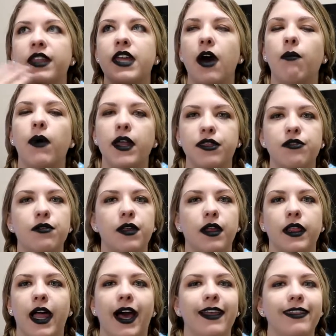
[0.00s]
that went through the
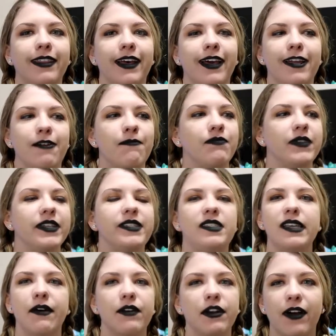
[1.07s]
line like
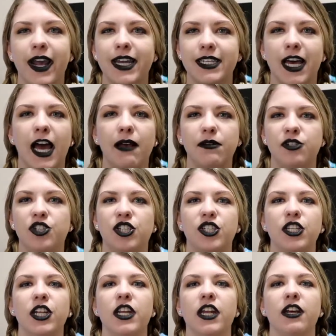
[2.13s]
7 or 8 times
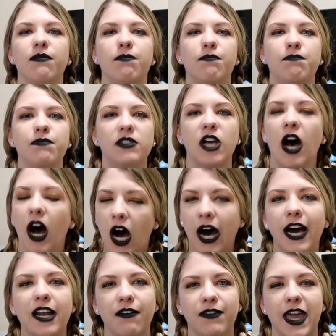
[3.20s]
just to get a
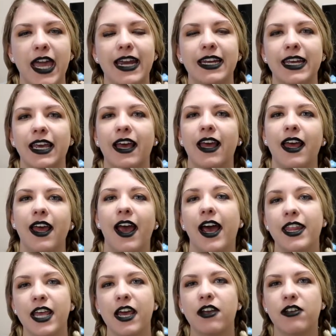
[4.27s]
ton of candy.
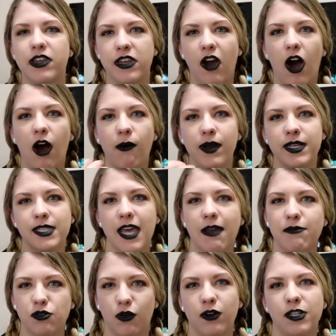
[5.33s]
And they always
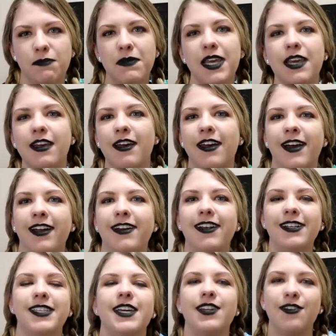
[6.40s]
came towards me
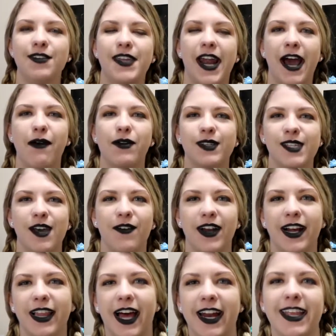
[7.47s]
because they knew that I was
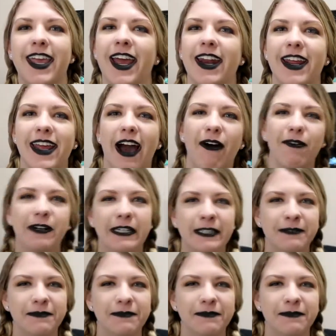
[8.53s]
giving a lot of candy out.